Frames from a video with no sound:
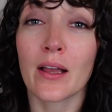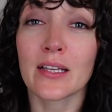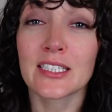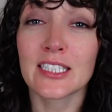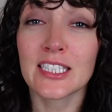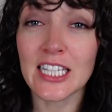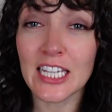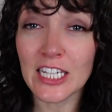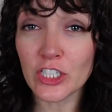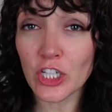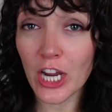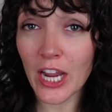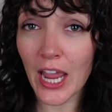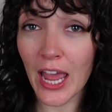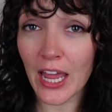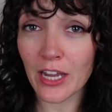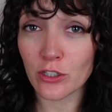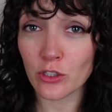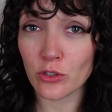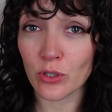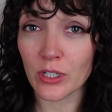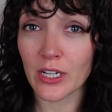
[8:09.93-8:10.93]
C J
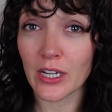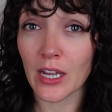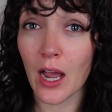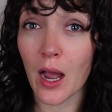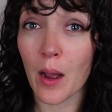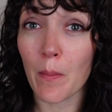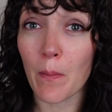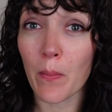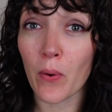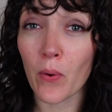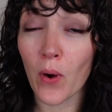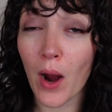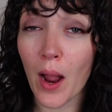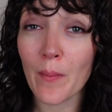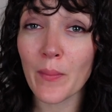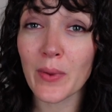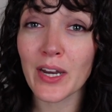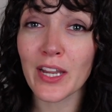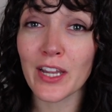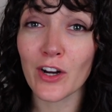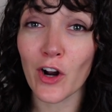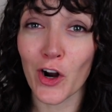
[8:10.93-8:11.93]
Hendry, a
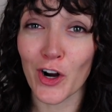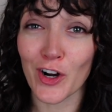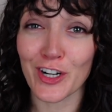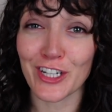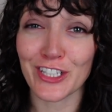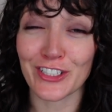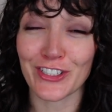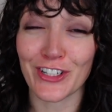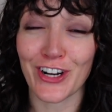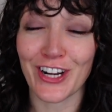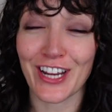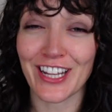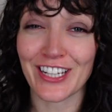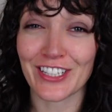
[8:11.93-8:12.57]
prominent artist on